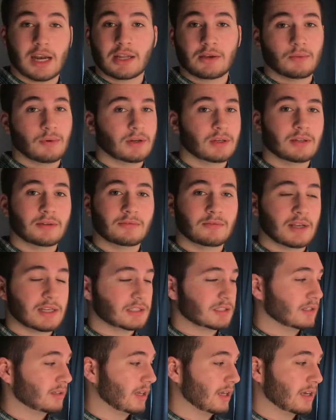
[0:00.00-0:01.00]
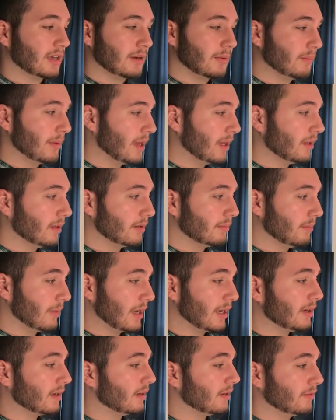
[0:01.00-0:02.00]
Anyone can invest in. They can
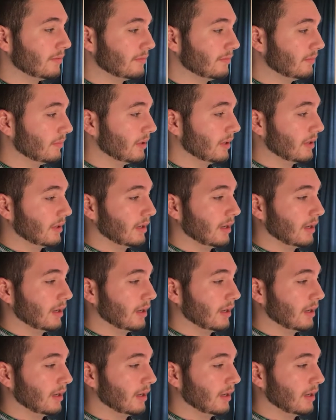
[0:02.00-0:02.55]
make an